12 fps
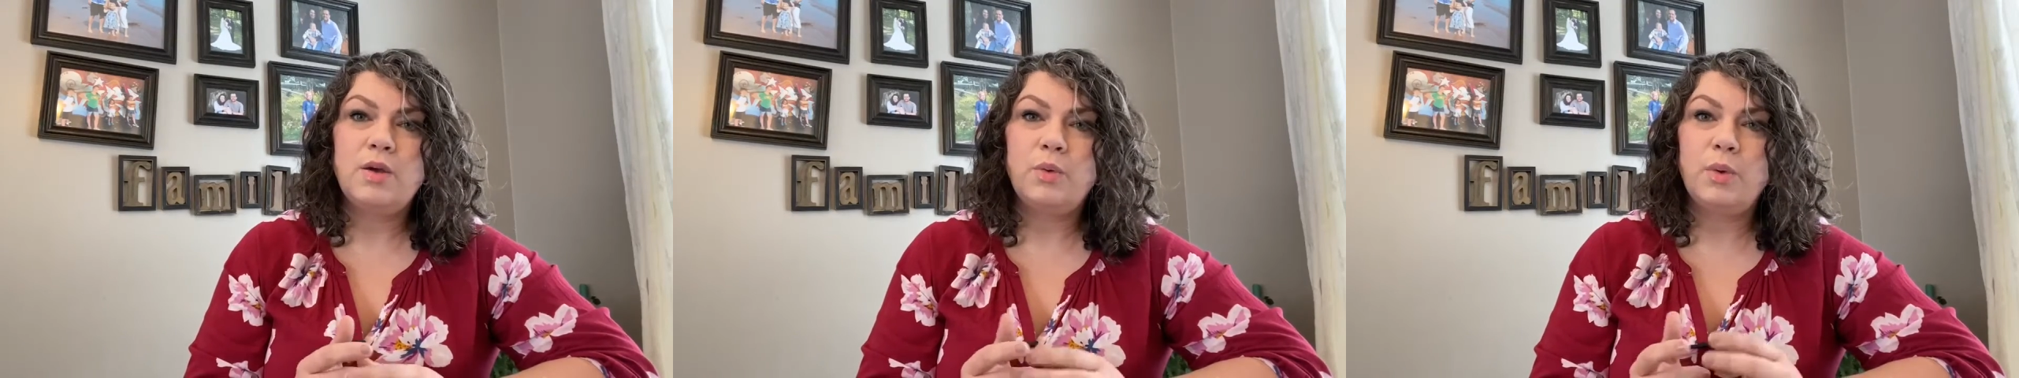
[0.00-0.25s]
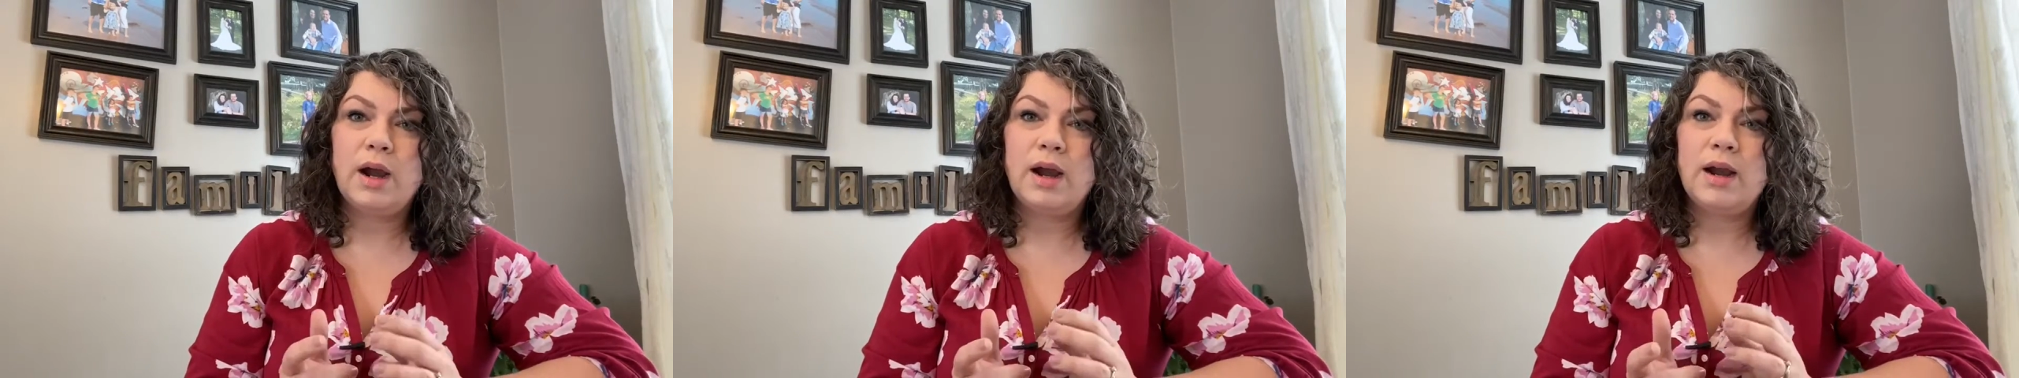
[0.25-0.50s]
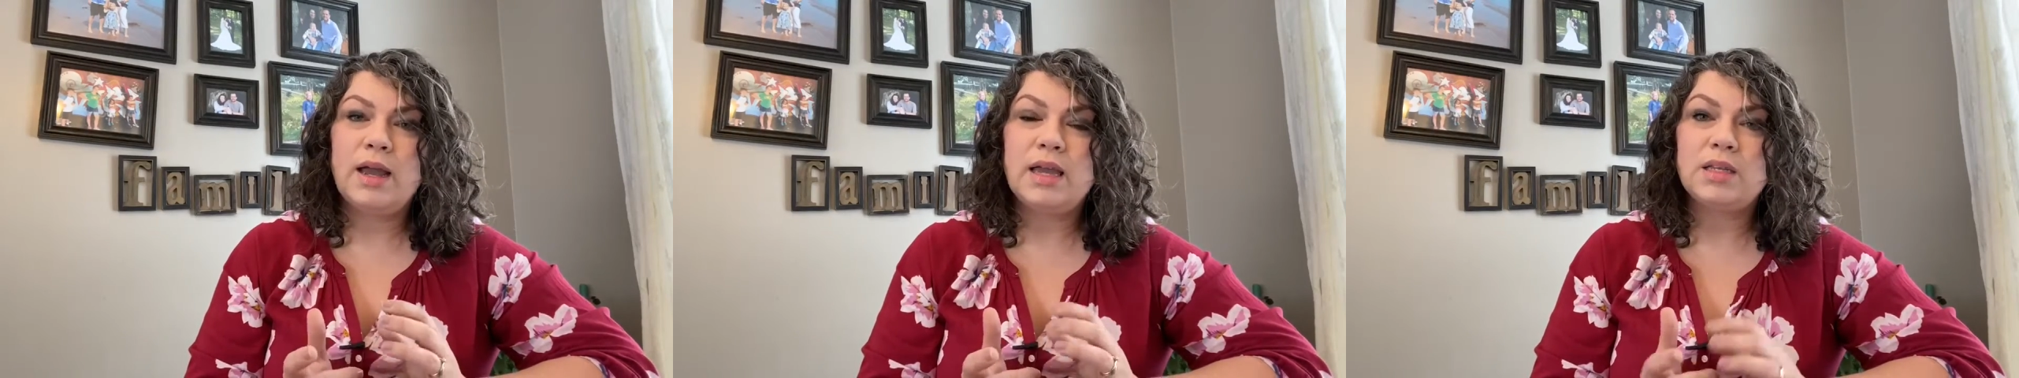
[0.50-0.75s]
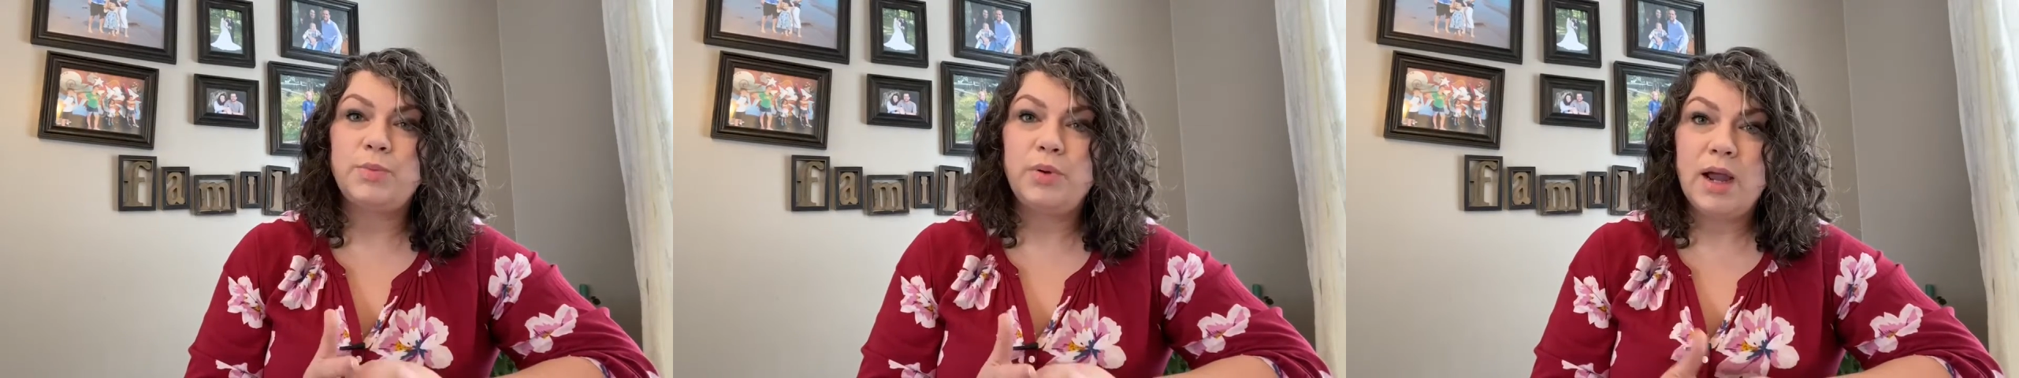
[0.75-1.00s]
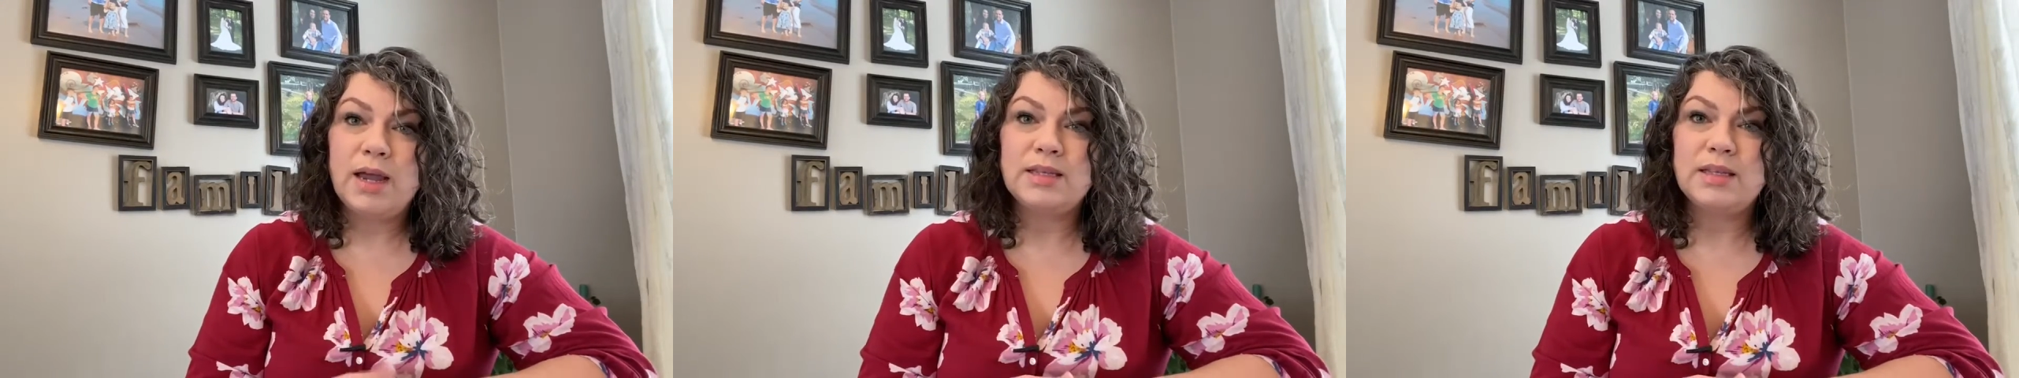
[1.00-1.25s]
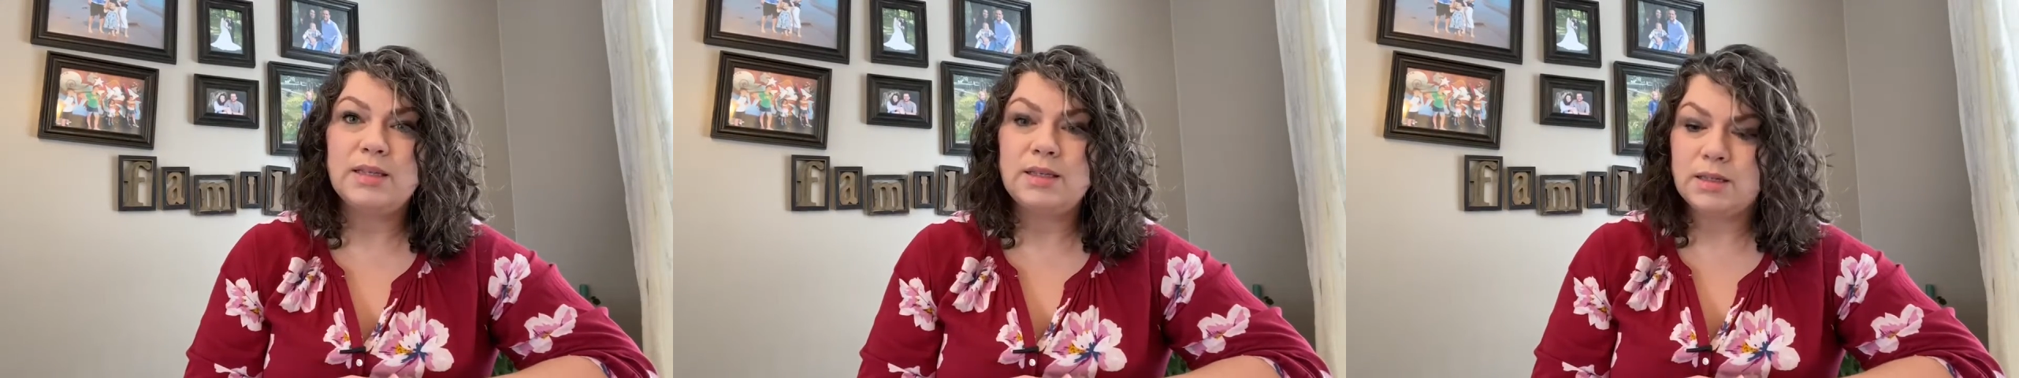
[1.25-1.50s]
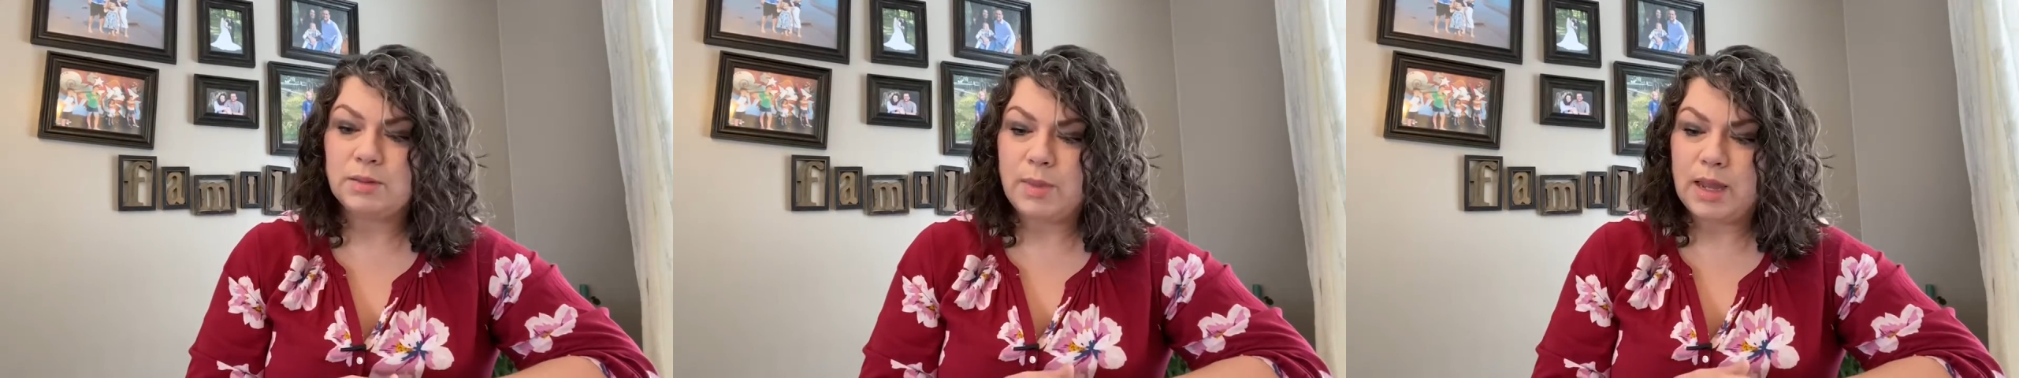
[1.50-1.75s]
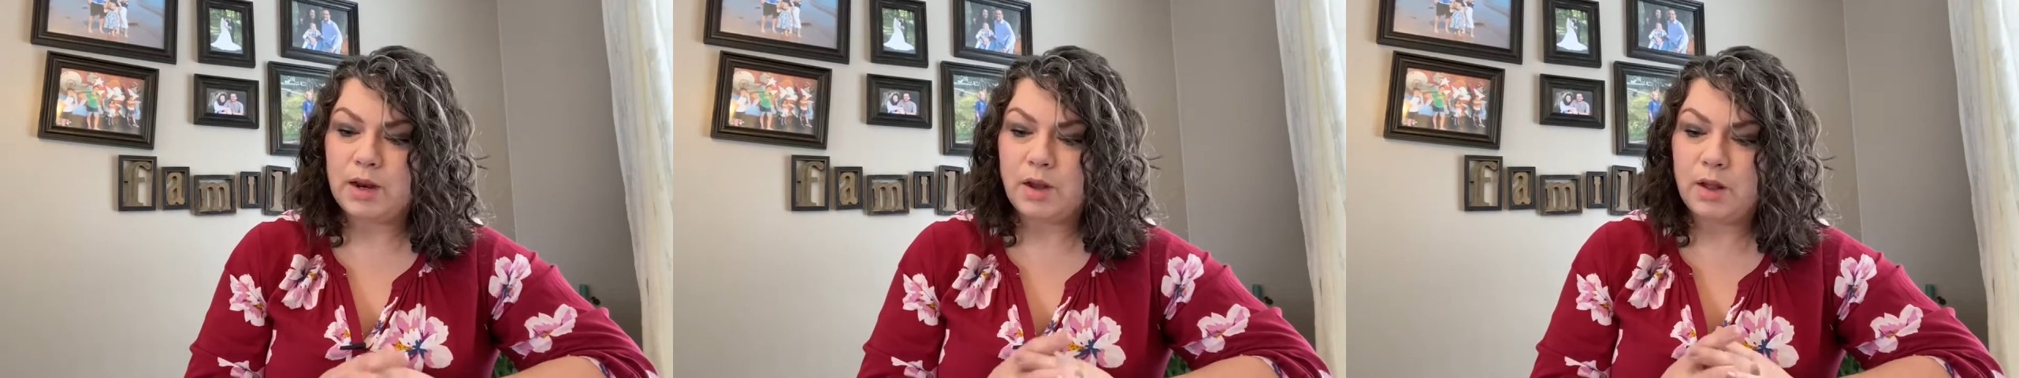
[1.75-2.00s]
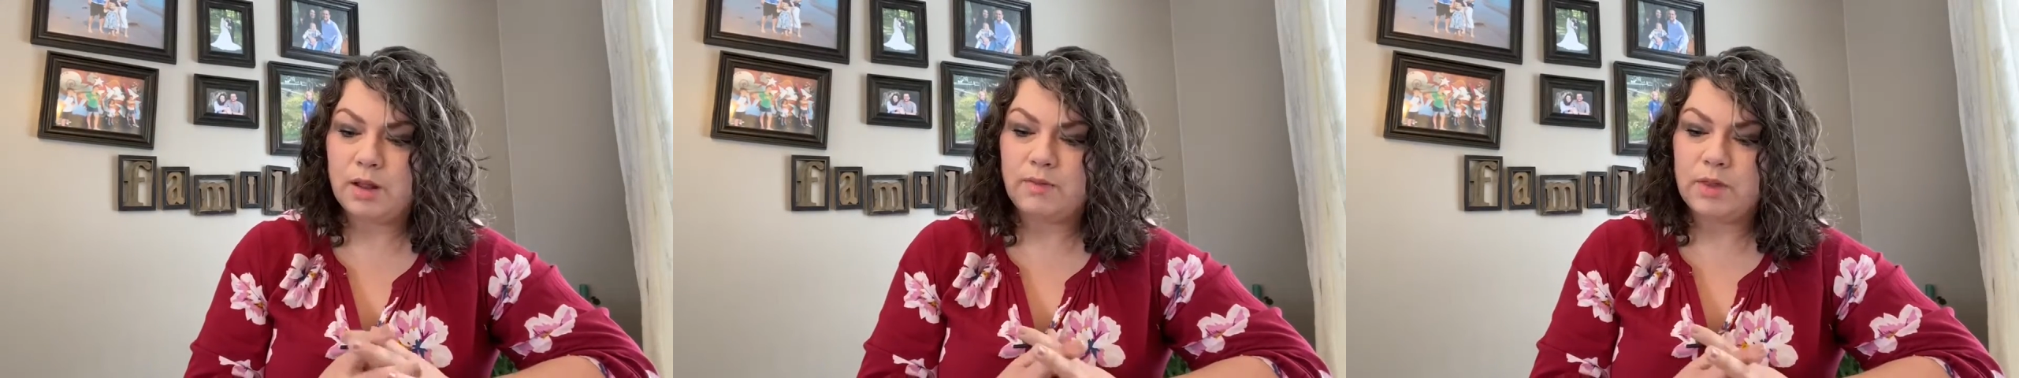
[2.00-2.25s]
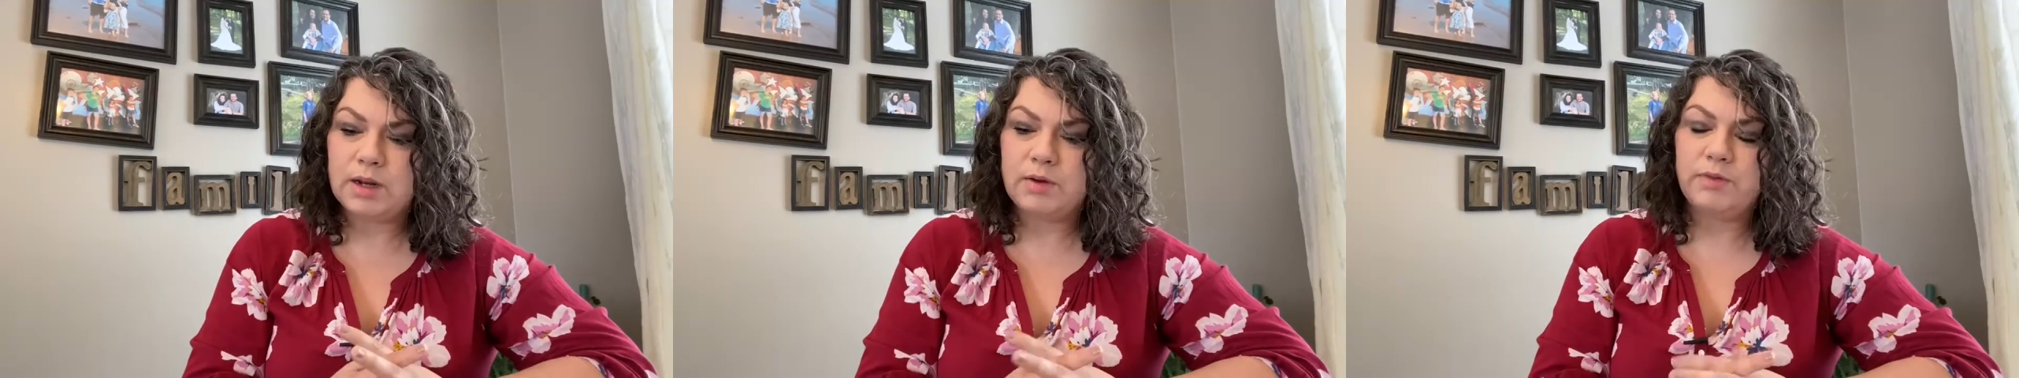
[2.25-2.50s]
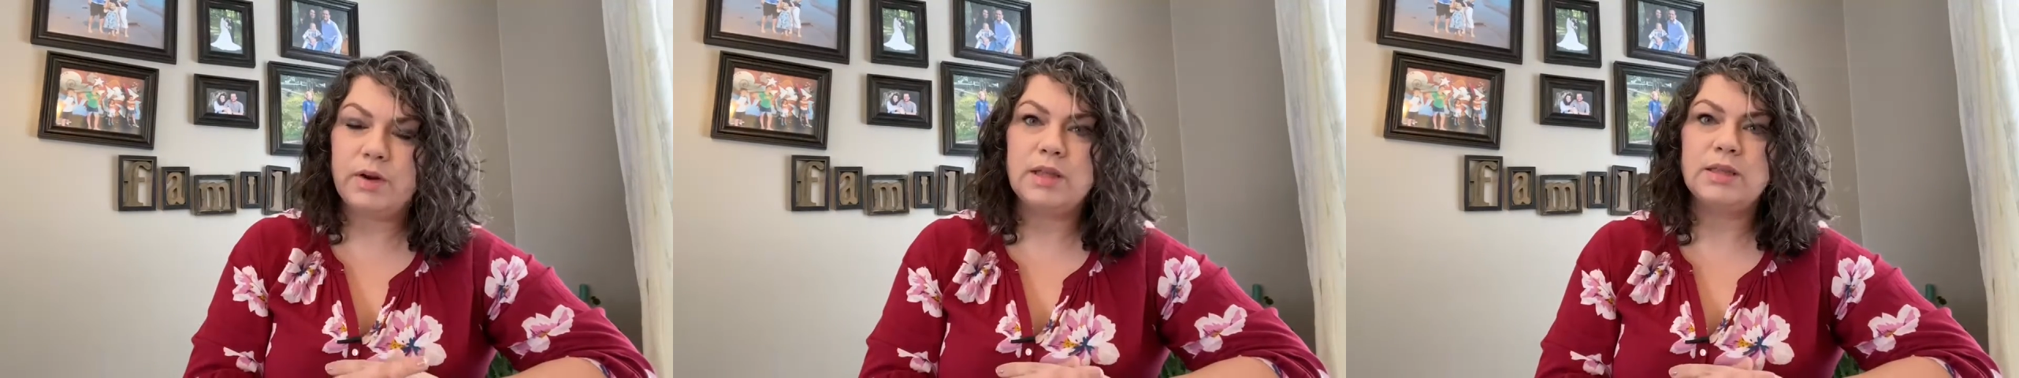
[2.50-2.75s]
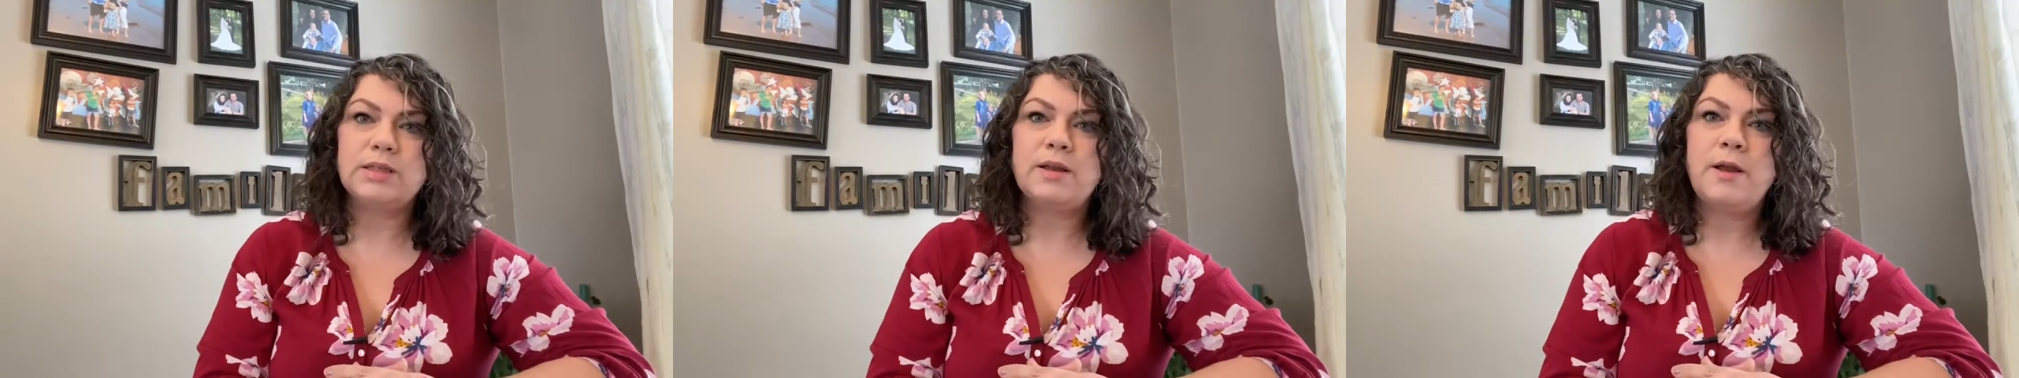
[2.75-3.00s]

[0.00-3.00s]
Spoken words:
where his presence has made all of the difference.